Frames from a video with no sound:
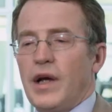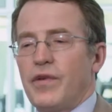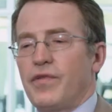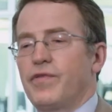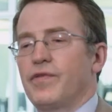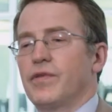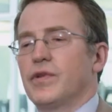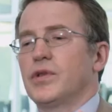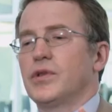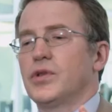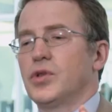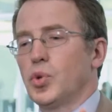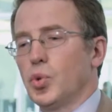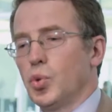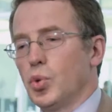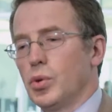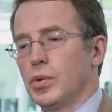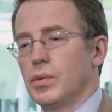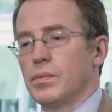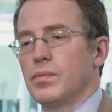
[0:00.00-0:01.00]
have
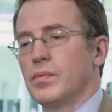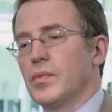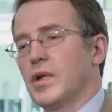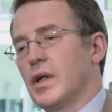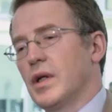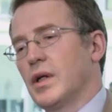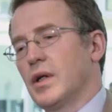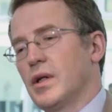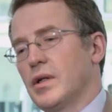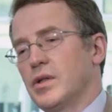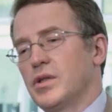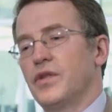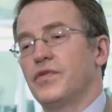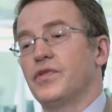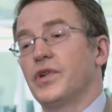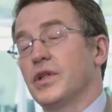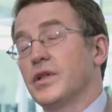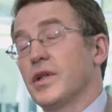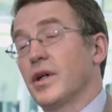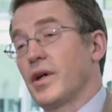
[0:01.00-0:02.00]
two
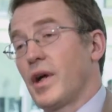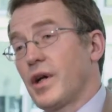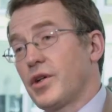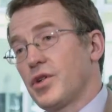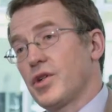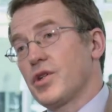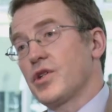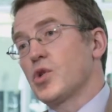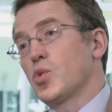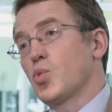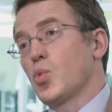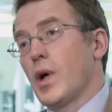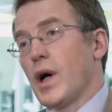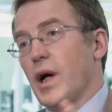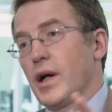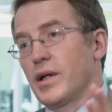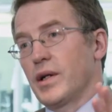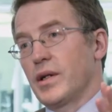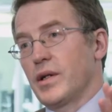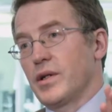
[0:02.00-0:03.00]
different directions.
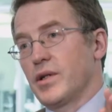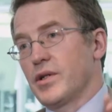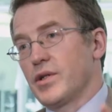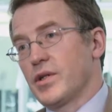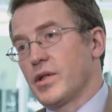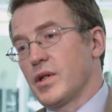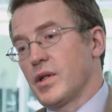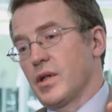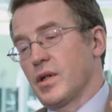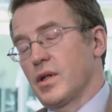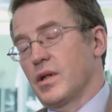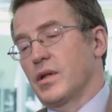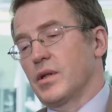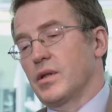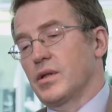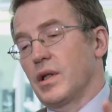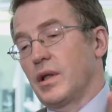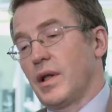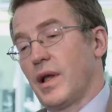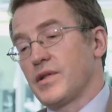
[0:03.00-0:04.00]
One is
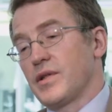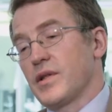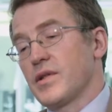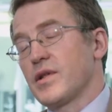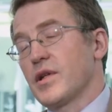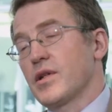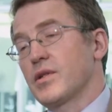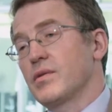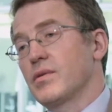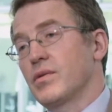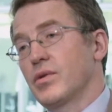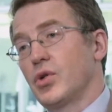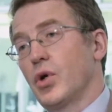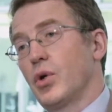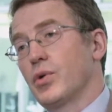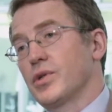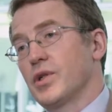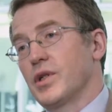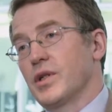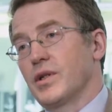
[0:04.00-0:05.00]
the lessons that are
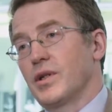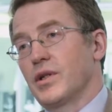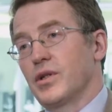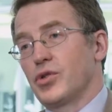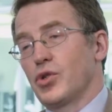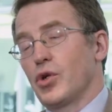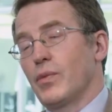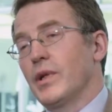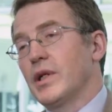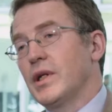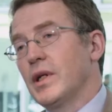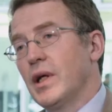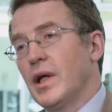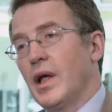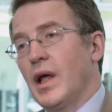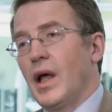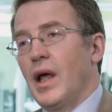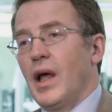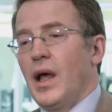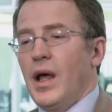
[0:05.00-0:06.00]
taught in German,
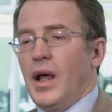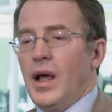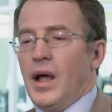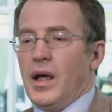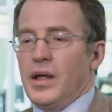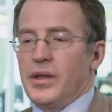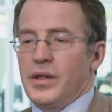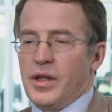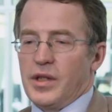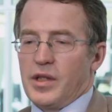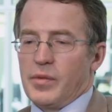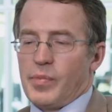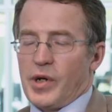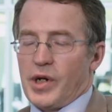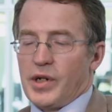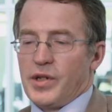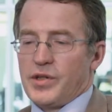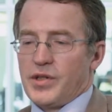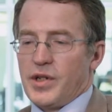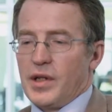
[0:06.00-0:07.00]
and the other
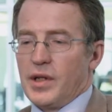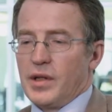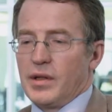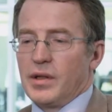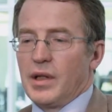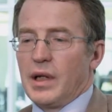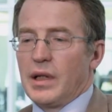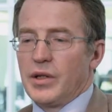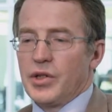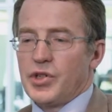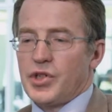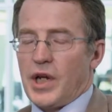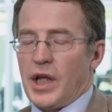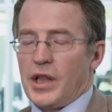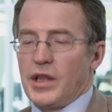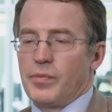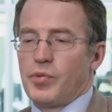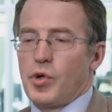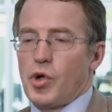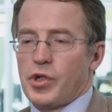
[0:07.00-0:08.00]
part is in English,
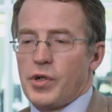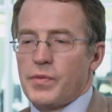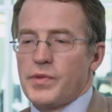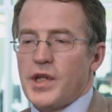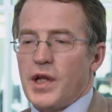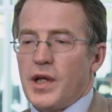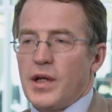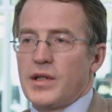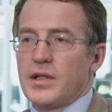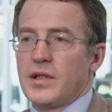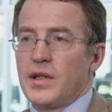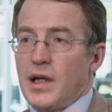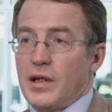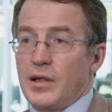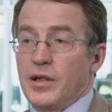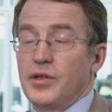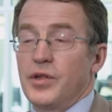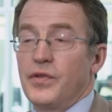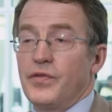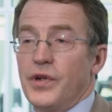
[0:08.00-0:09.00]
and the programs are
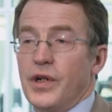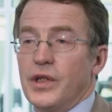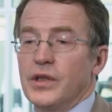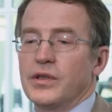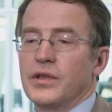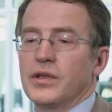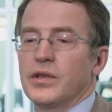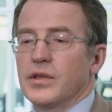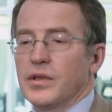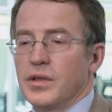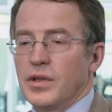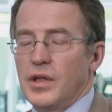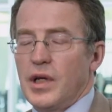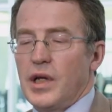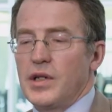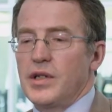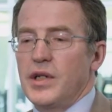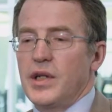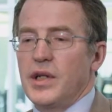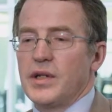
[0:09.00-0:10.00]
slightly different.
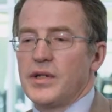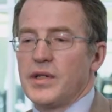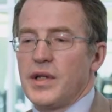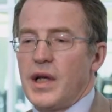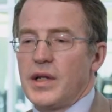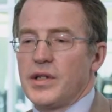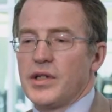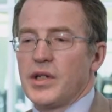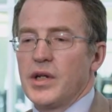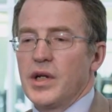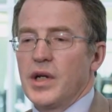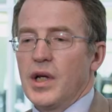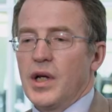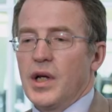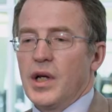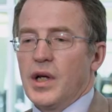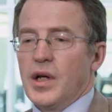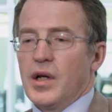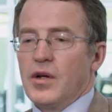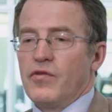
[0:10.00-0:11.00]
The idea is that
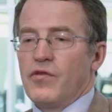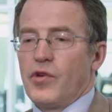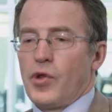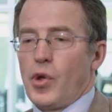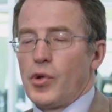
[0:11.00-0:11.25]
for